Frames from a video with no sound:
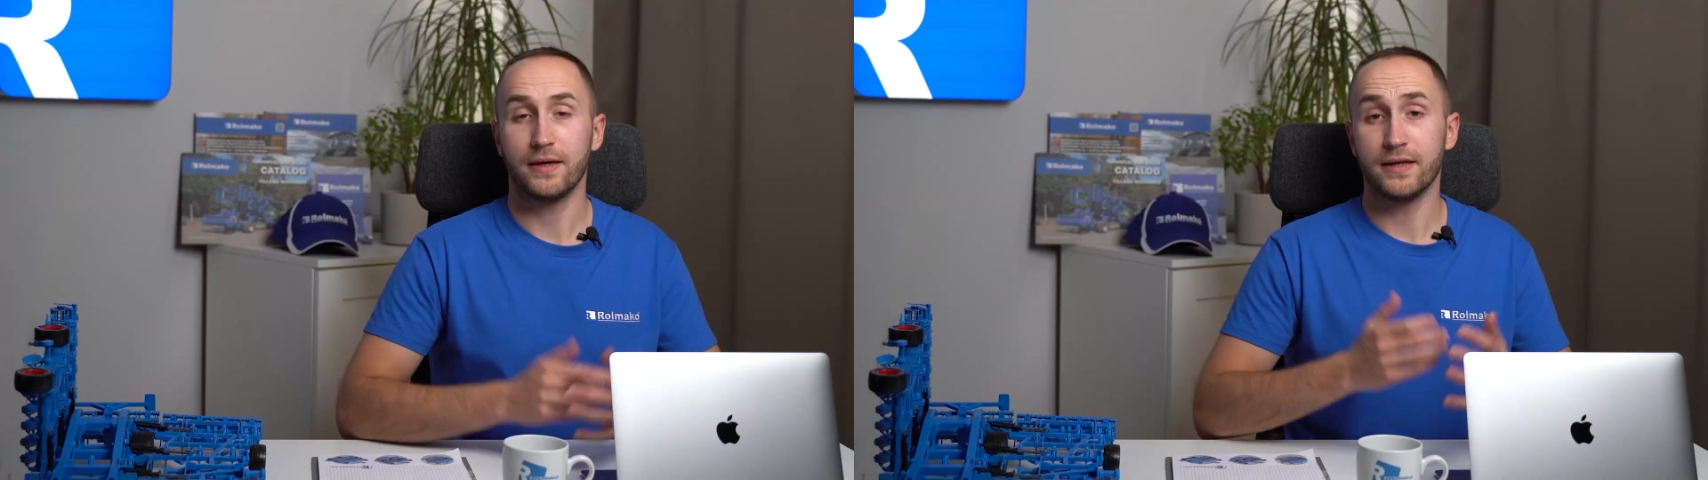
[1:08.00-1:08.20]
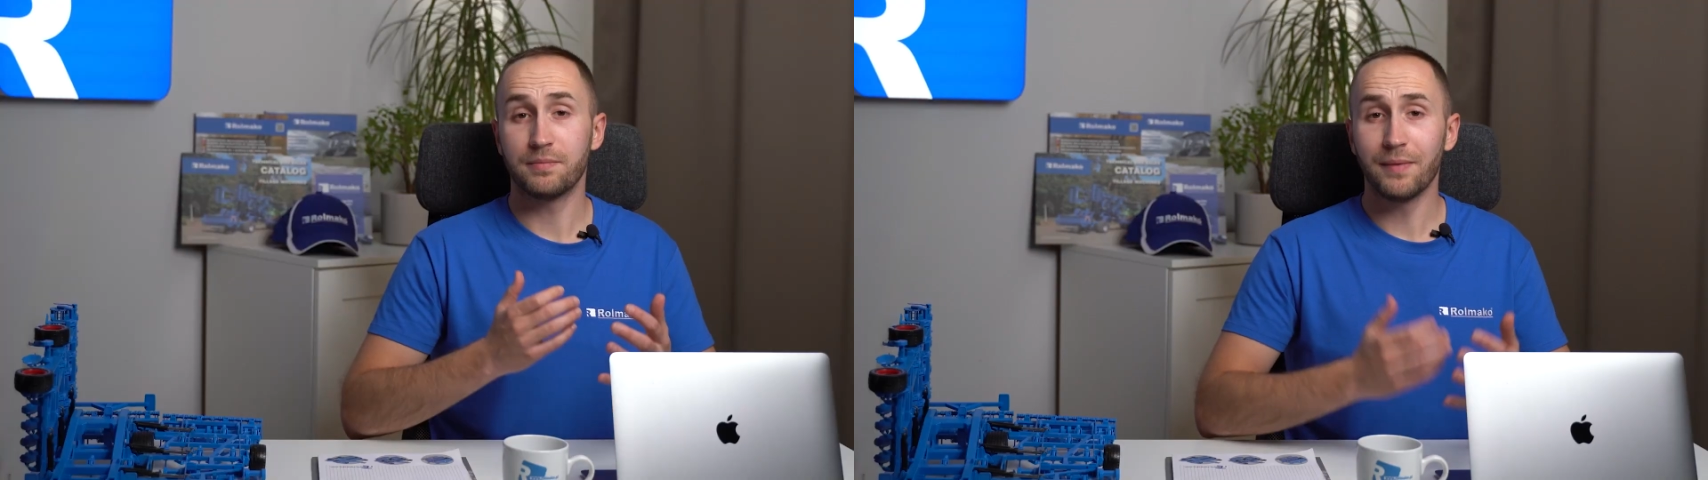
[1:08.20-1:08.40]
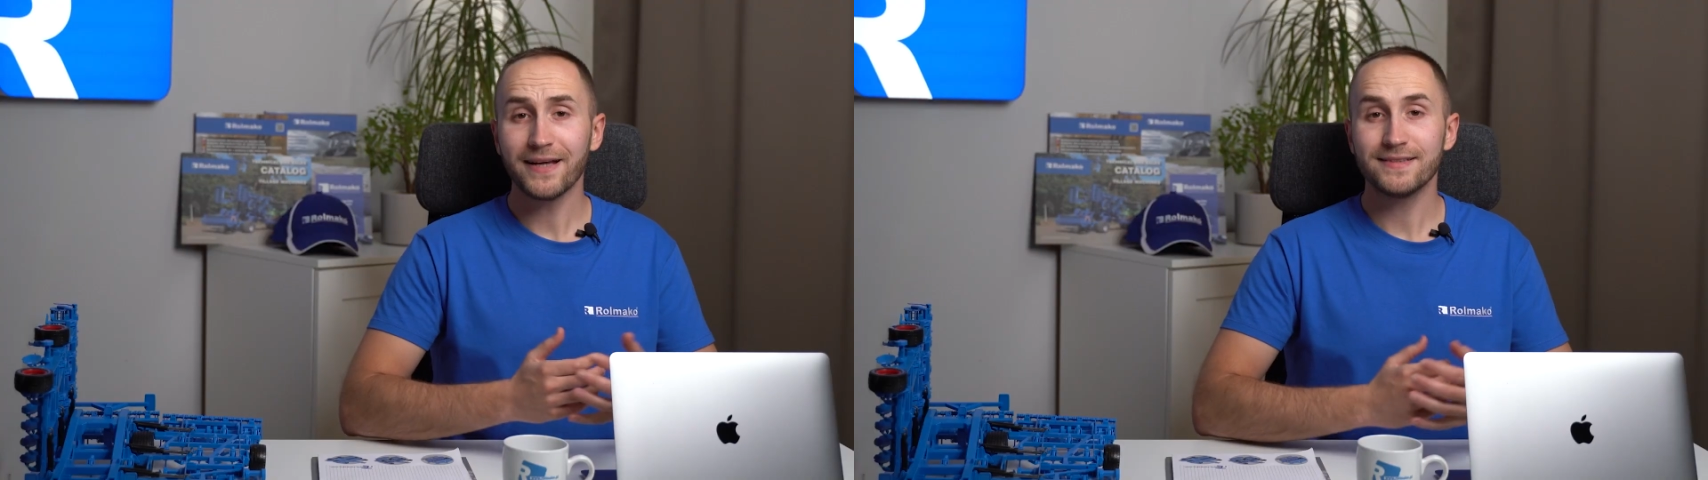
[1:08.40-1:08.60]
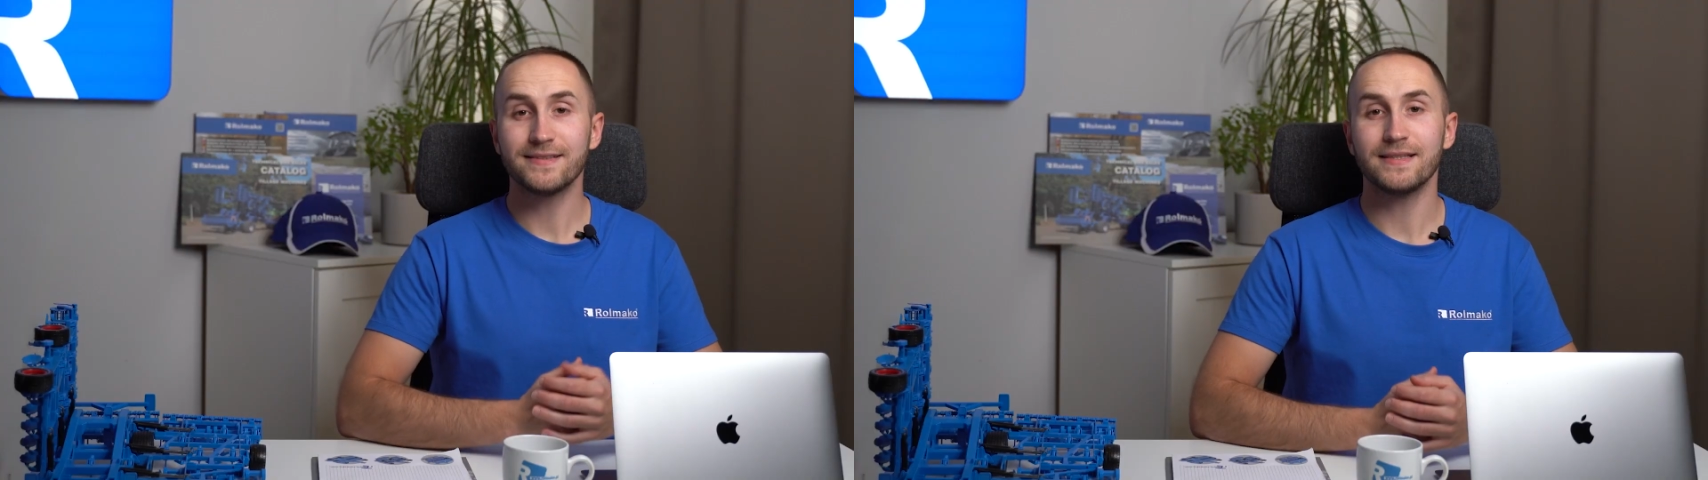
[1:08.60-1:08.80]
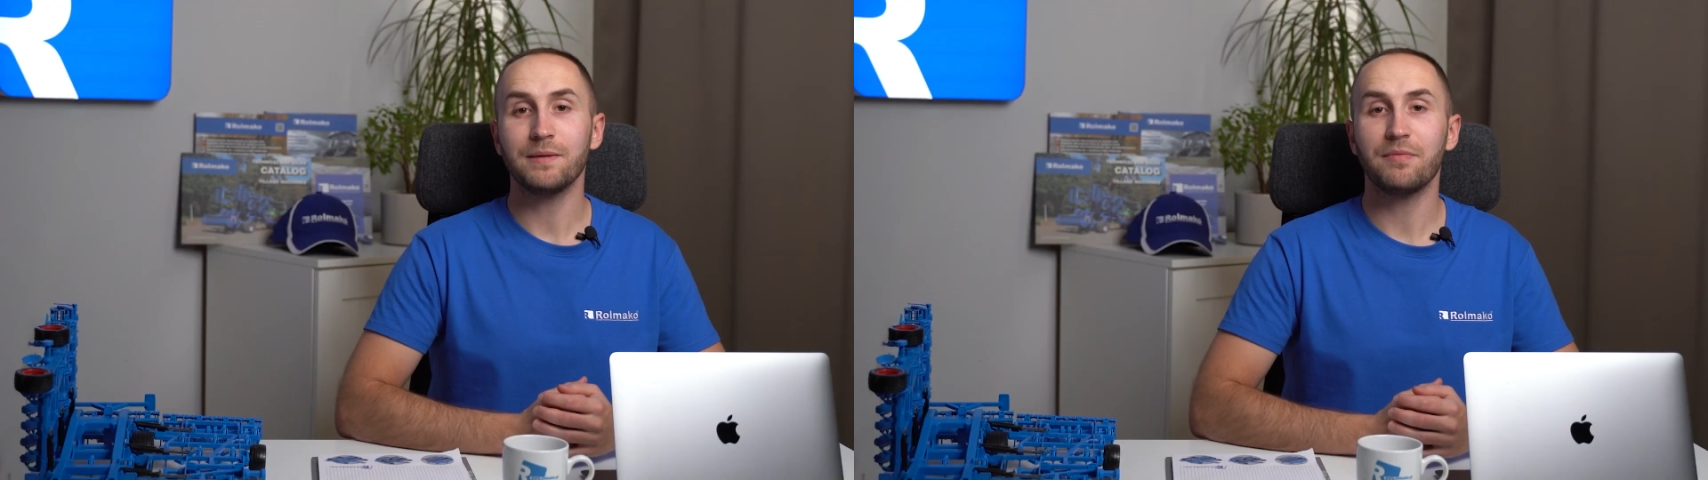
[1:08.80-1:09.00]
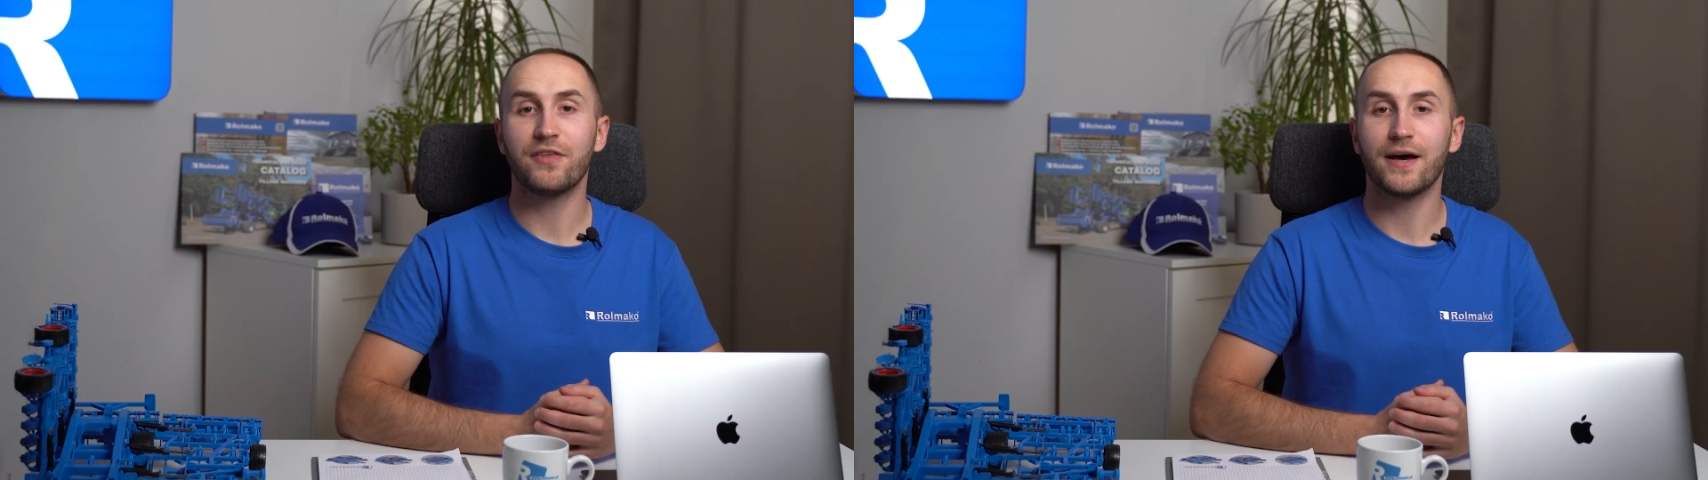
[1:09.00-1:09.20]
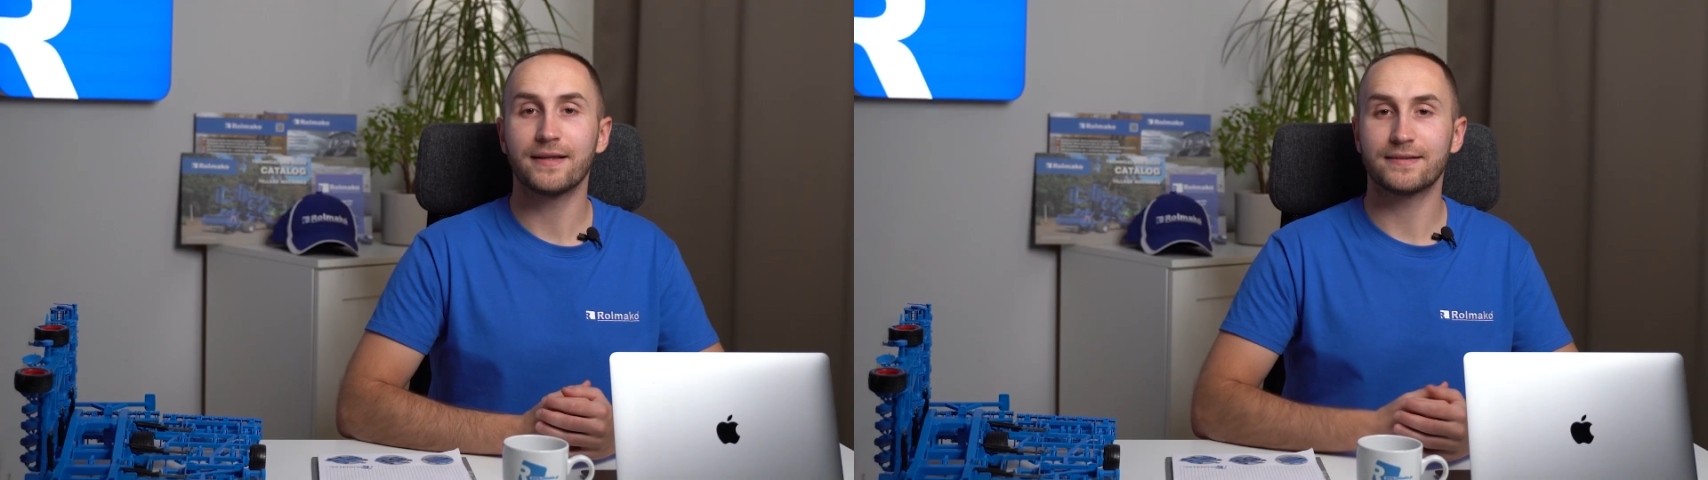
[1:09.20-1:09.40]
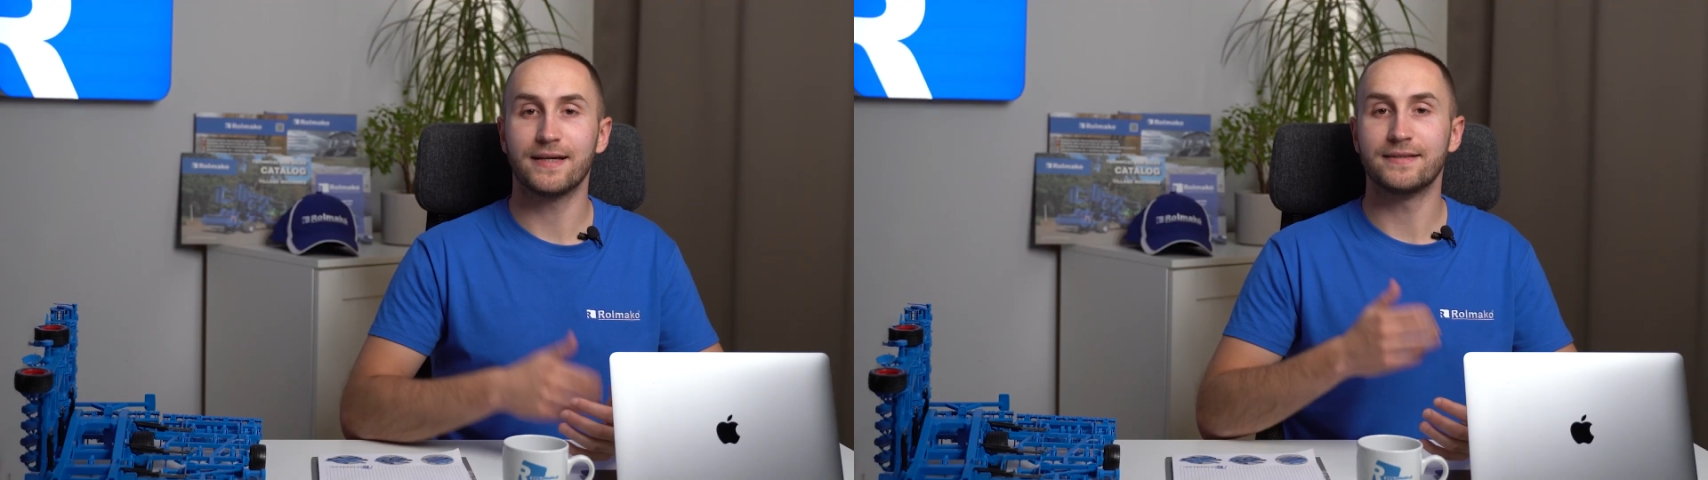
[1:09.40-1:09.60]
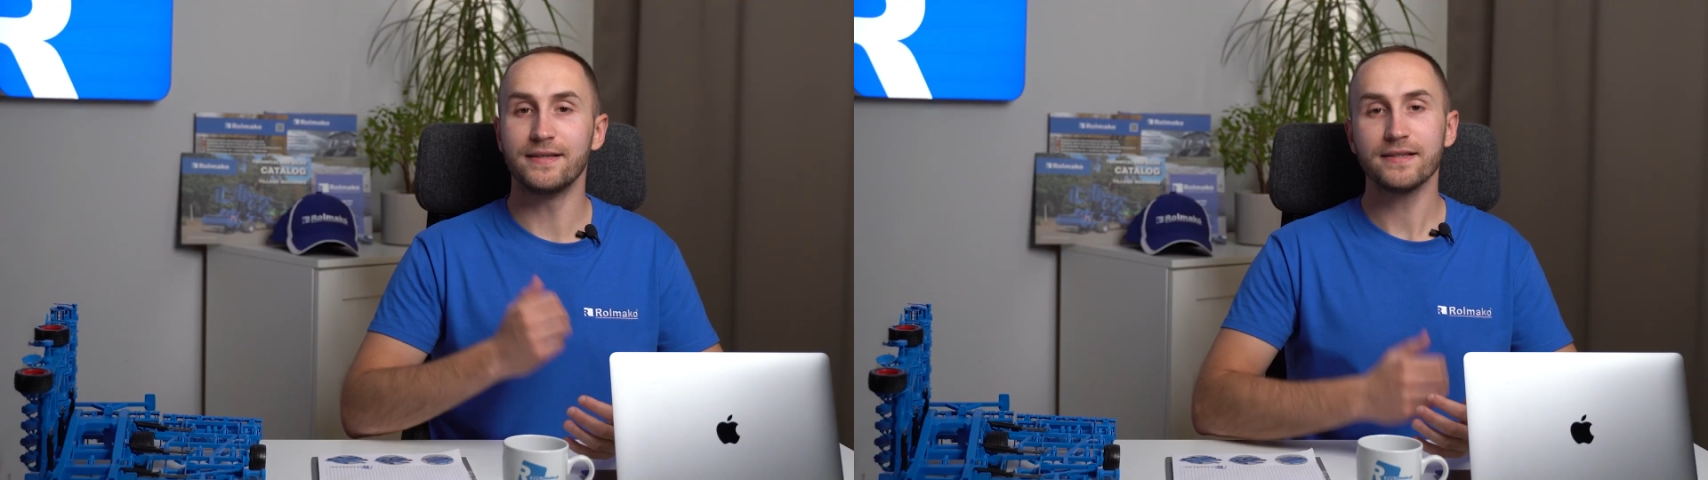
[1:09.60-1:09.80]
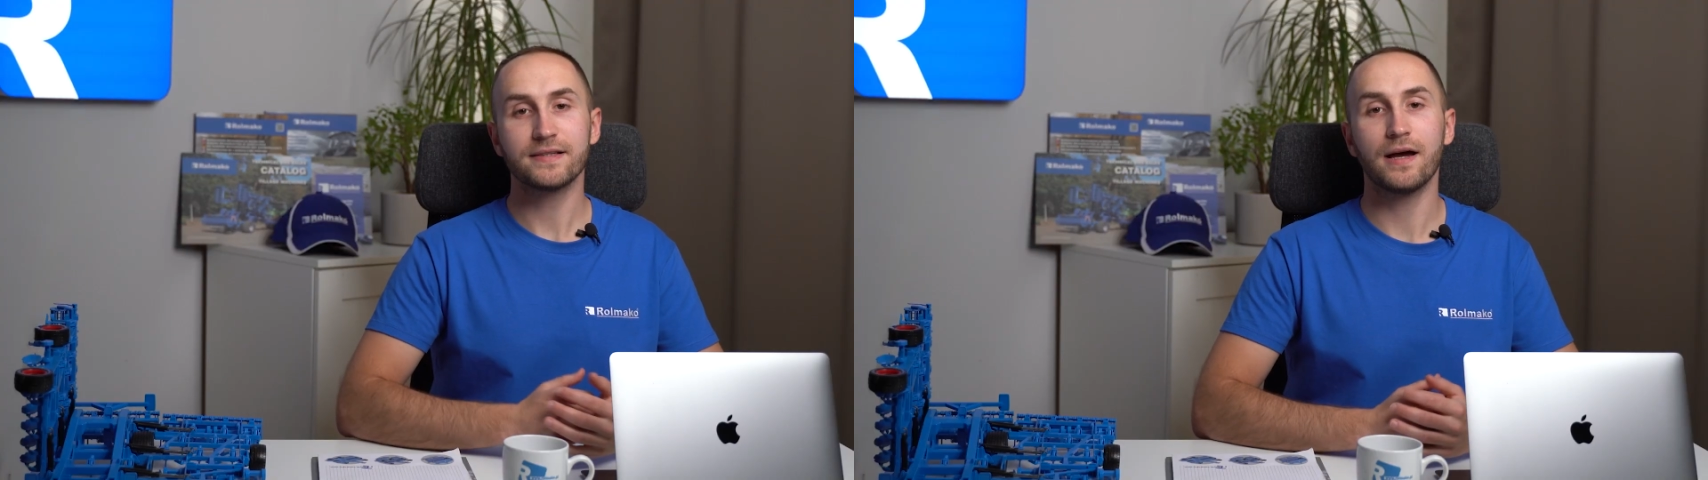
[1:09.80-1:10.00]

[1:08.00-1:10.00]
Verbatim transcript: It might seem that a disc